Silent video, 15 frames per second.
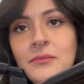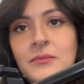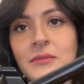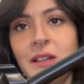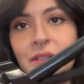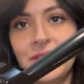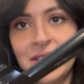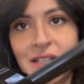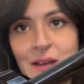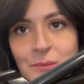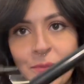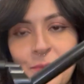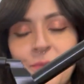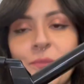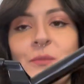lift it
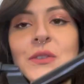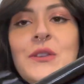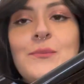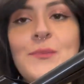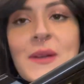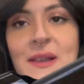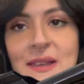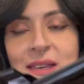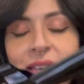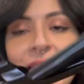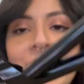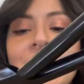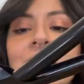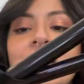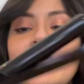up with your
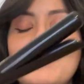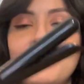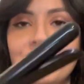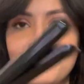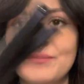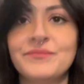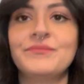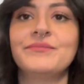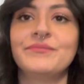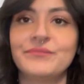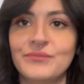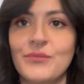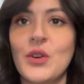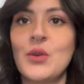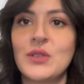pinky and
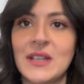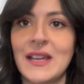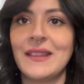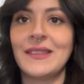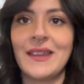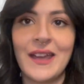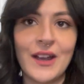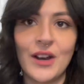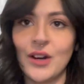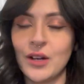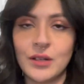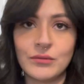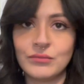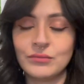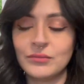rotate the hair.